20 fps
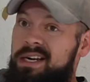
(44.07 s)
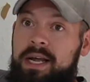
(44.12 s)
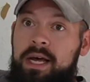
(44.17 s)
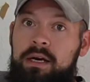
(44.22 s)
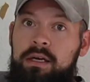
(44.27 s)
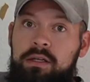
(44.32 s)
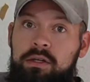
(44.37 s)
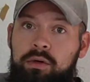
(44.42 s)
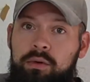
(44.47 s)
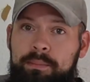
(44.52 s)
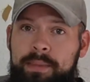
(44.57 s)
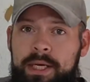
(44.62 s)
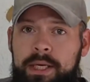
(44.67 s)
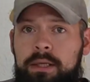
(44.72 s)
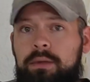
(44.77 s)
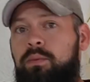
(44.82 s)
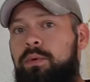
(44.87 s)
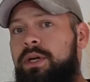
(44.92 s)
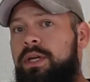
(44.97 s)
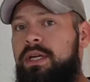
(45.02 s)
down a little
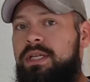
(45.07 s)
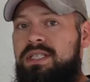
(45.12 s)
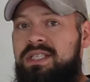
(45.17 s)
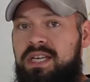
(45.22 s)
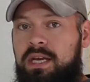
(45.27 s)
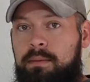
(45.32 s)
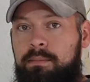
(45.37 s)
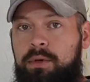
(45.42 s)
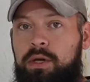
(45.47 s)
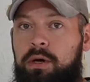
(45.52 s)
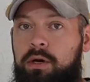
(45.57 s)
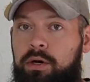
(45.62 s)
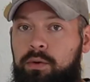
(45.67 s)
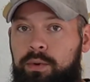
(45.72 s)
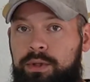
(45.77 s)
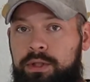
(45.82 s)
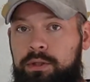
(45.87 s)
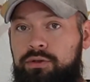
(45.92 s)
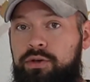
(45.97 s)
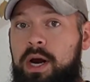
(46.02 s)
bit. We're going to skim coat it
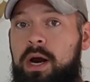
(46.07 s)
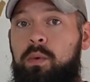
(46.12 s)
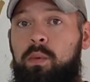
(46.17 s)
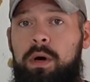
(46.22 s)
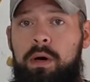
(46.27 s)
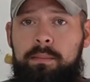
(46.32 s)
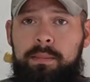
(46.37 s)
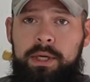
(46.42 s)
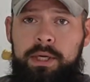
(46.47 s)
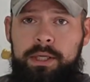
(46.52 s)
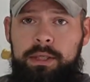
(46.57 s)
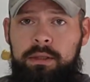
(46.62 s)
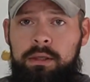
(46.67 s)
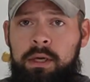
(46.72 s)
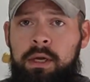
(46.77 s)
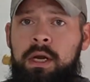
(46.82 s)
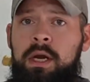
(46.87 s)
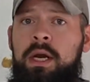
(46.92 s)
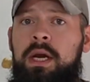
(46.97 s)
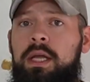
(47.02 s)
with the drywall mud,
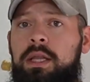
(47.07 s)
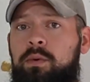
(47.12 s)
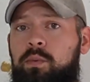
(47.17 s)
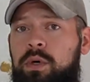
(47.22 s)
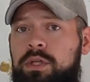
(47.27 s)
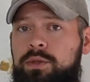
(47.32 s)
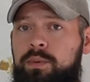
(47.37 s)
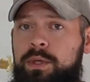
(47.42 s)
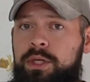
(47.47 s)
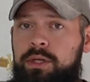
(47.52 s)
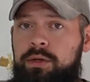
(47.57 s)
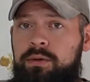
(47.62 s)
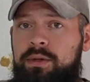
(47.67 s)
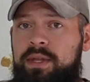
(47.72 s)
and then once we do